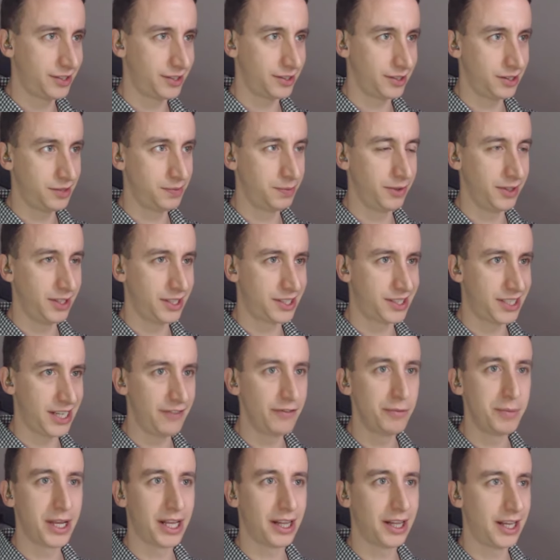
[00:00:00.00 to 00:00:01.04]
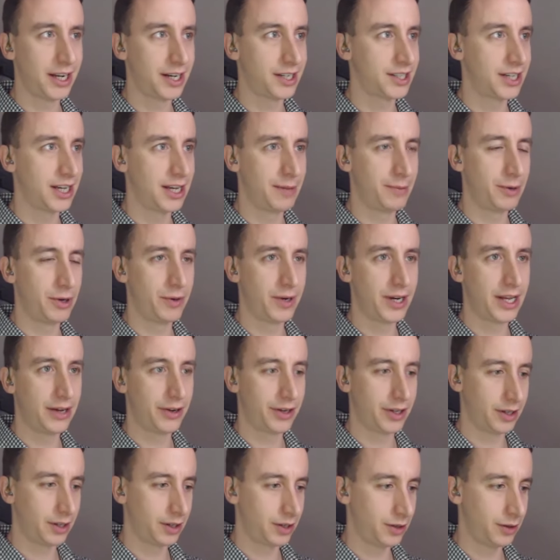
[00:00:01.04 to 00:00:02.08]
This this really saving me a lot of time knowing
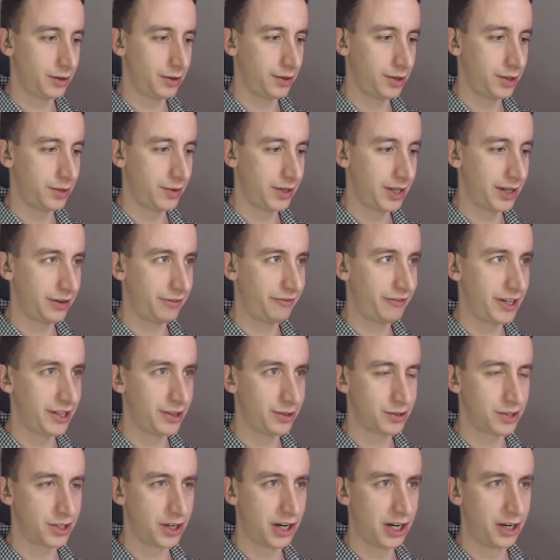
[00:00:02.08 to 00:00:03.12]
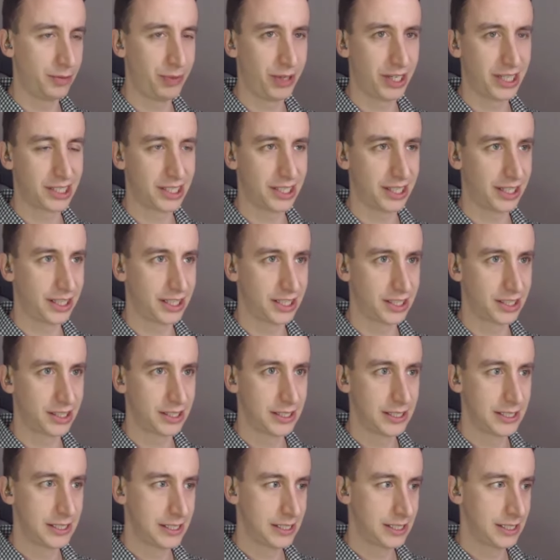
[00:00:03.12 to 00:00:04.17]
how to knowing how to fight those guard pigs like
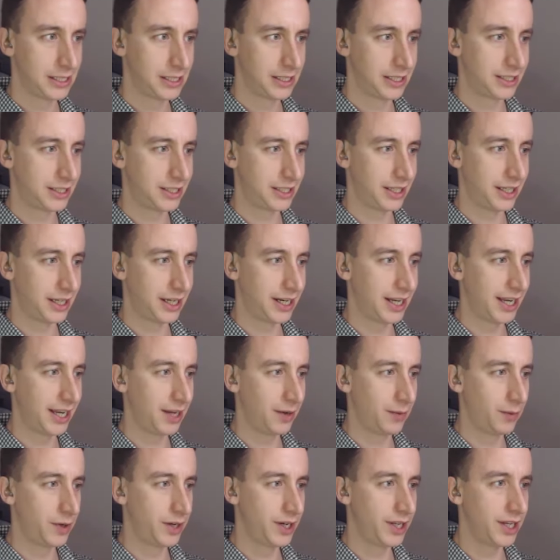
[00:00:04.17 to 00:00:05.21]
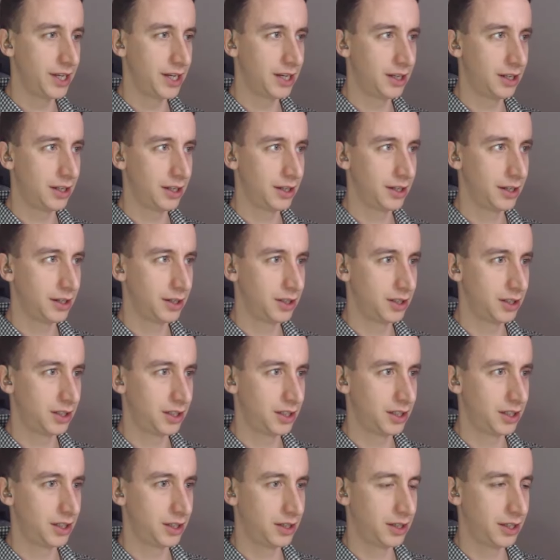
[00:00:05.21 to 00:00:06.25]
this. Let's see. Can I get one of y'all?
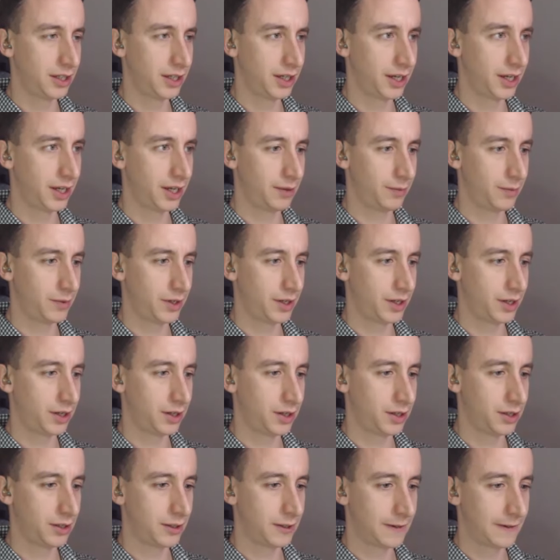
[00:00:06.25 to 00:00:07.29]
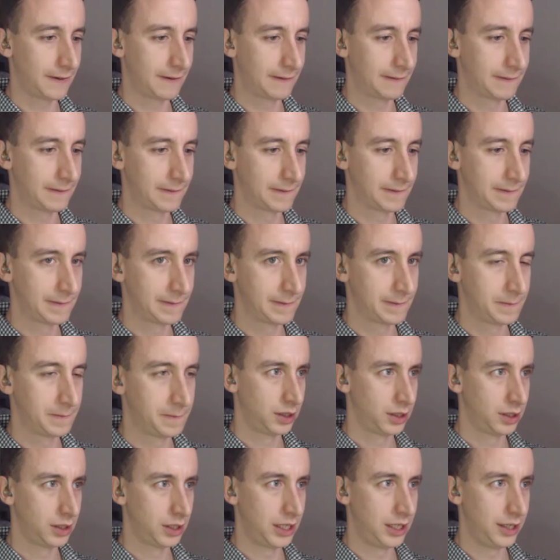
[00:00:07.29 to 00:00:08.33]
Uh, get one of y'all.
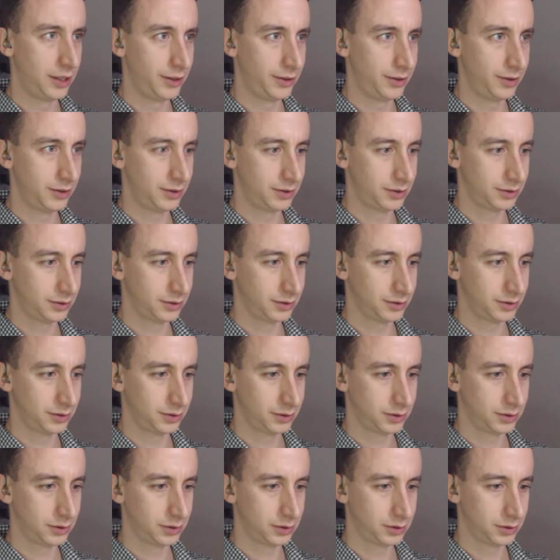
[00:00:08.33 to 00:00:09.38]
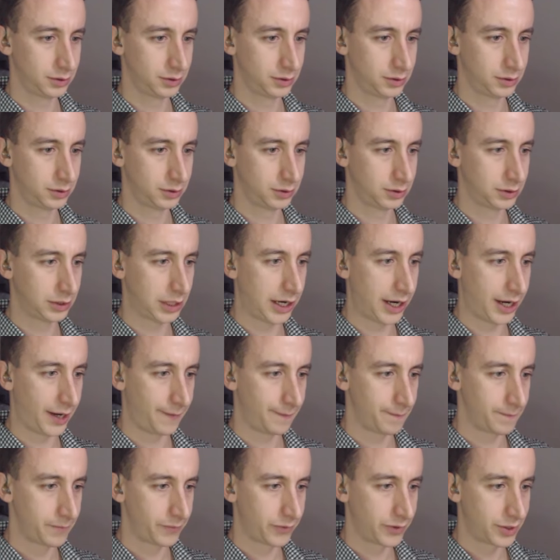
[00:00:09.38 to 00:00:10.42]
Hello.
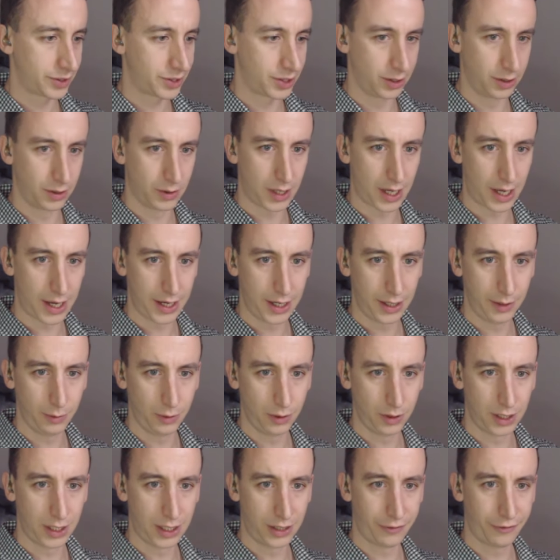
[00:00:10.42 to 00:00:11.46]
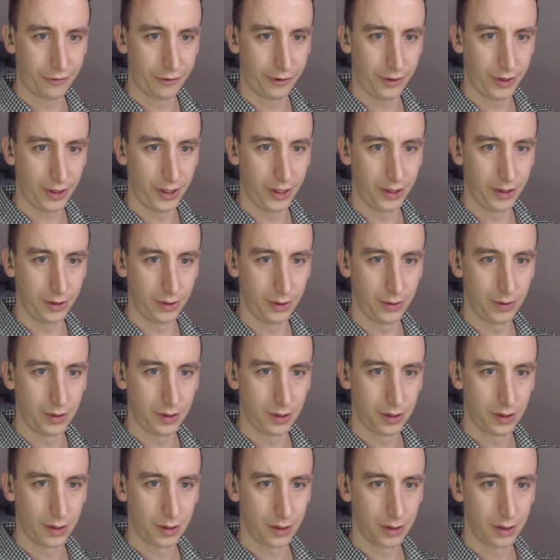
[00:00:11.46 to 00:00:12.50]
Alright, so I will offer
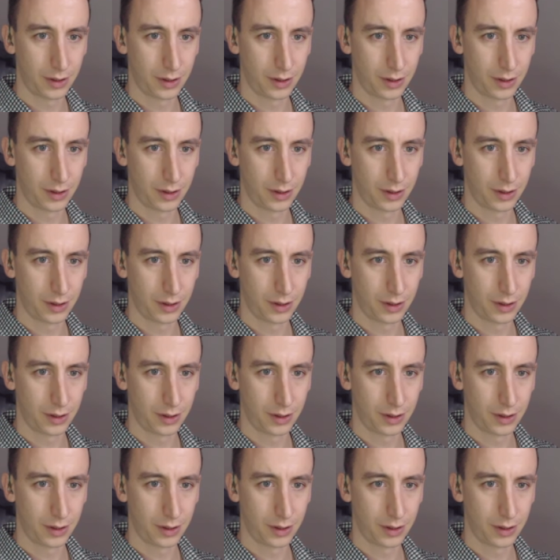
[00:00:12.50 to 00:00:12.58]
you...